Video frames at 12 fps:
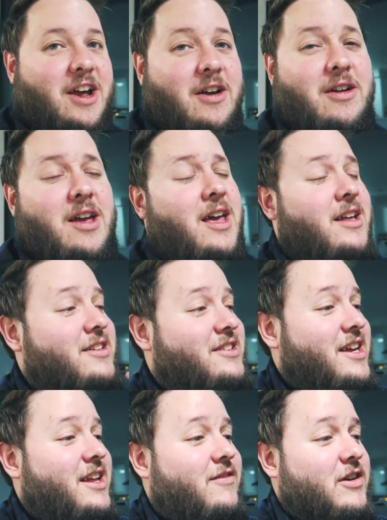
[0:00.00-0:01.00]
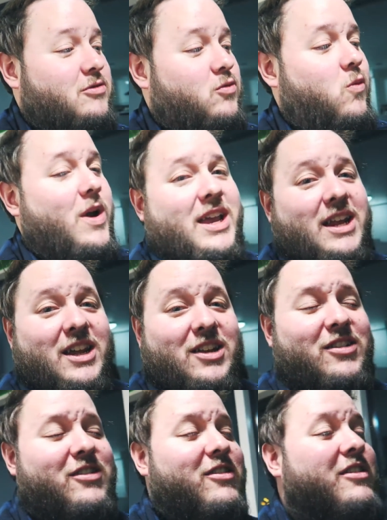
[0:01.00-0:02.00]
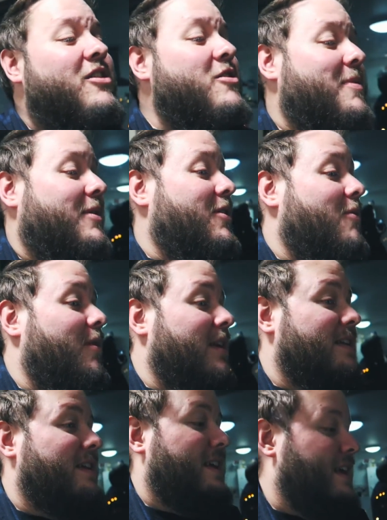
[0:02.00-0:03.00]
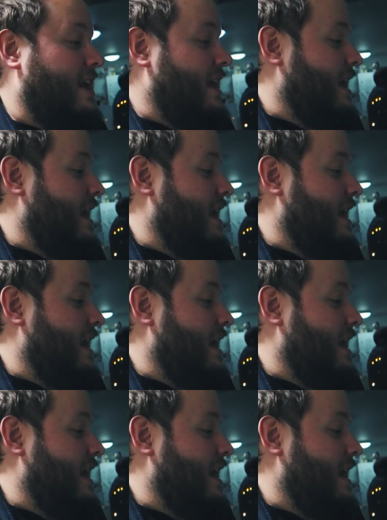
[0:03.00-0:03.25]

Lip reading: So to see it in the flesh was wicked. It is super good quality.